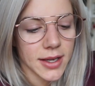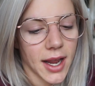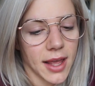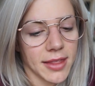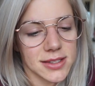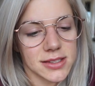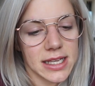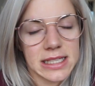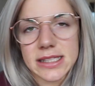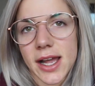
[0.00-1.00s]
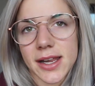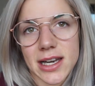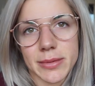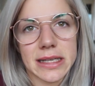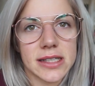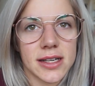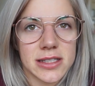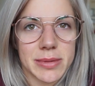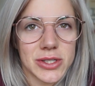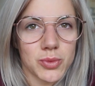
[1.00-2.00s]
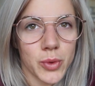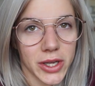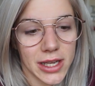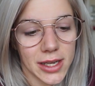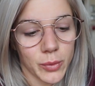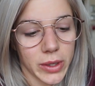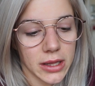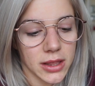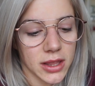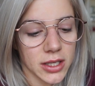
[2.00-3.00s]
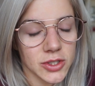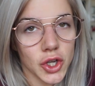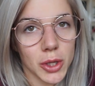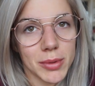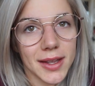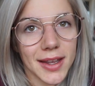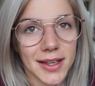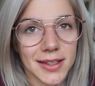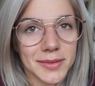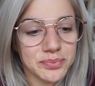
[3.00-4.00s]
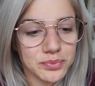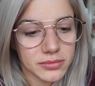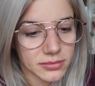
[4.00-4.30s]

yeah, that's exciting, and I'm excited to be working with Toby again.